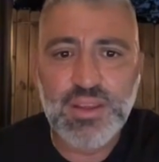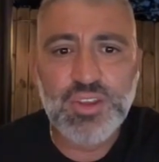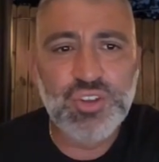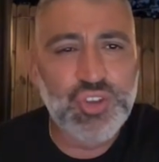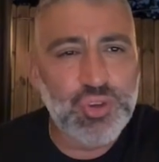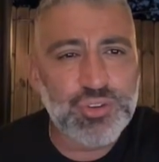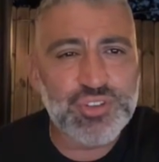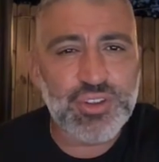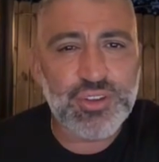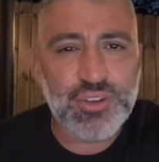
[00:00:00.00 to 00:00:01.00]
use
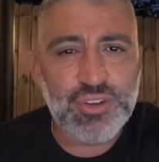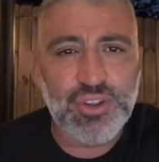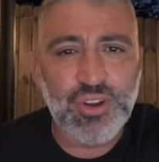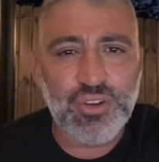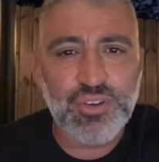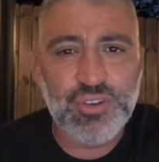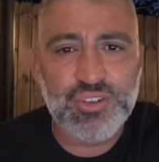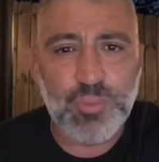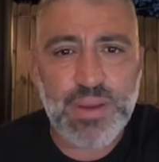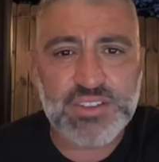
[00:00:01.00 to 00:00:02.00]

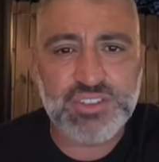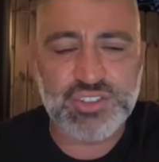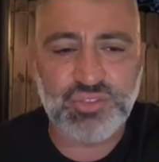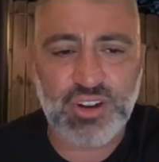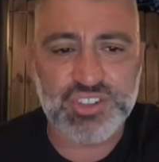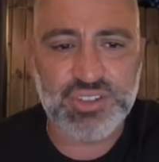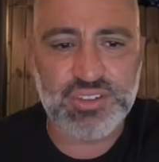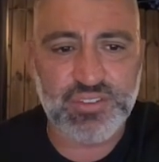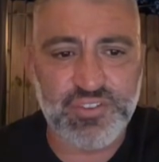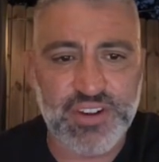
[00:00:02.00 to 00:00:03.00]
our best discretion
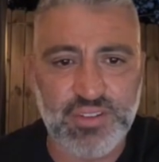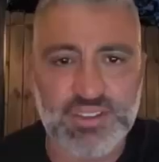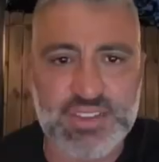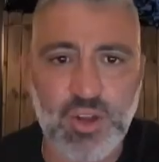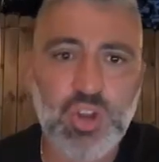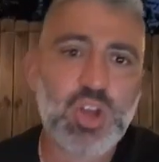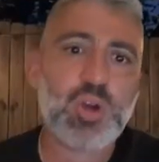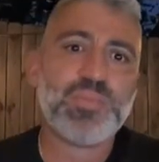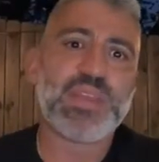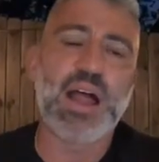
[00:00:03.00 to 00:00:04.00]
to figure this out.
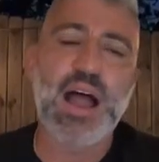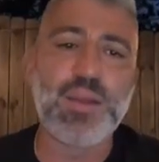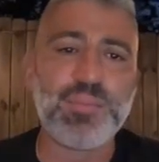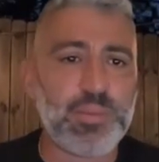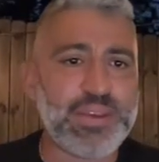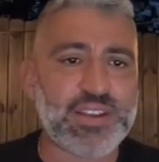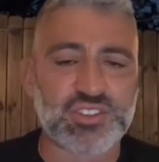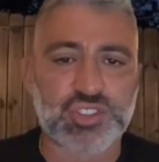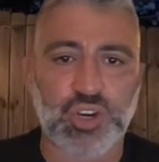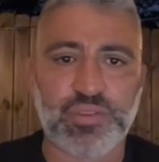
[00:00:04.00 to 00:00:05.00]
I'm going to be
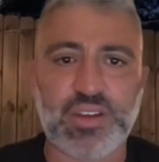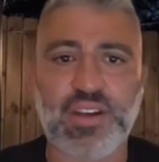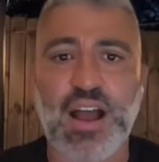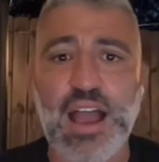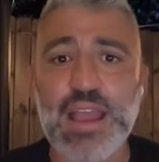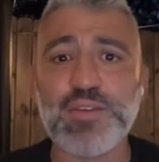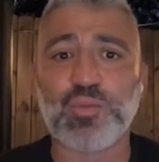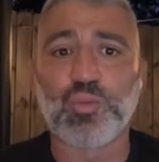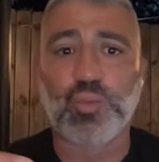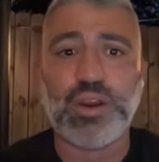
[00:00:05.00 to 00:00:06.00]
conservative. I
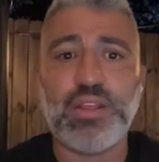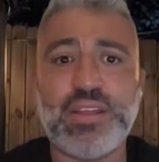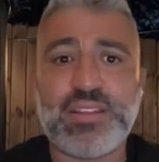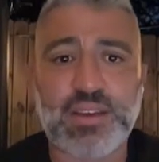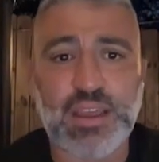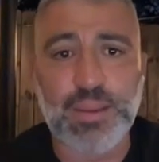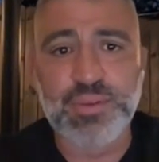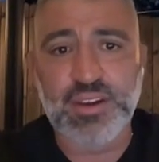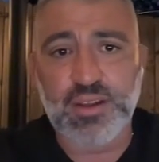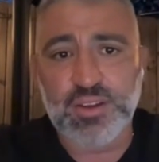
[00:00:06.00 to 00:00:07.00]
really am
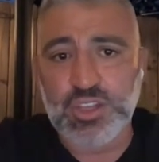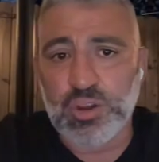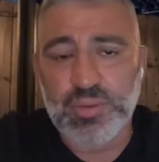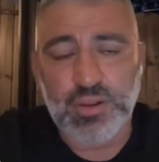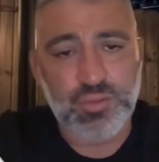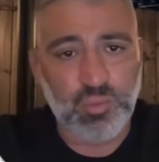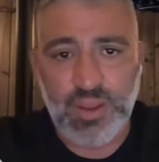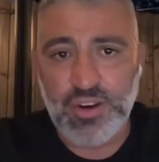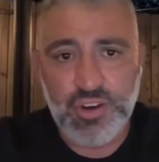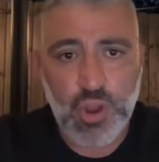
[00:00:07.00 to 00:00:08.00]
going to, I'm going to write
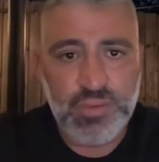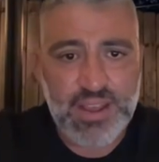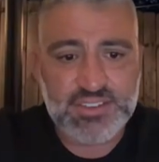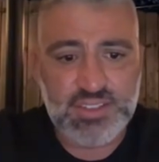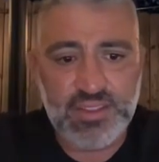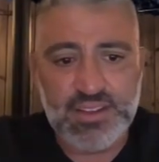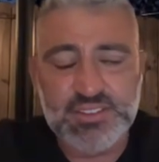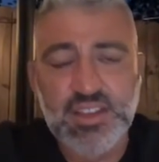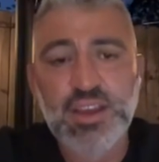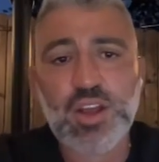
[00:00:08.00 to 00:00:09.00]
a note next to this,
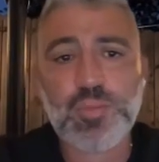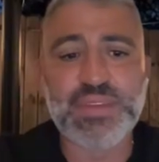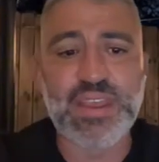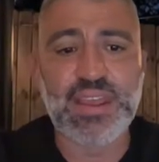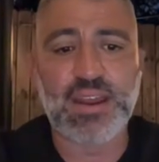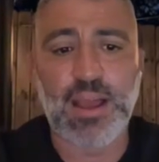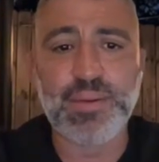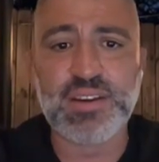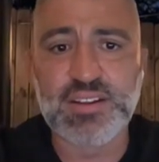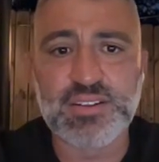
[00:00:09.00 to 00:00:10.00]
and I'm
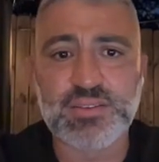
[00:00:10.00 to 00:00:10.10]
going to,